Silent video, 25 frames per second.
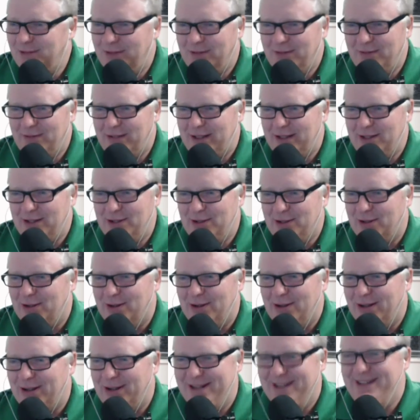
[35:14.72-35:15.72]
Oh,
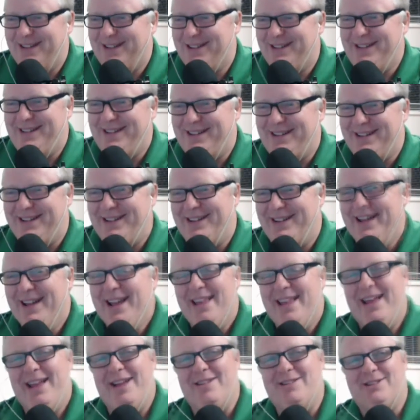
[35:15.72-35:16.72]
Victor.
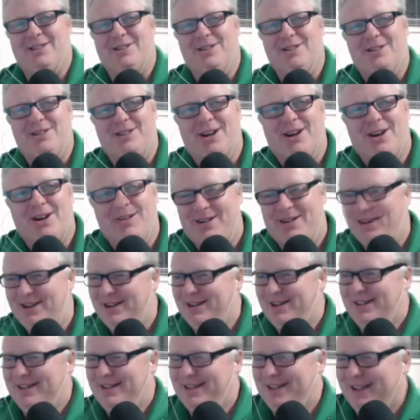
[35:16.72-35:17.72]
That was a good show, wasn't it?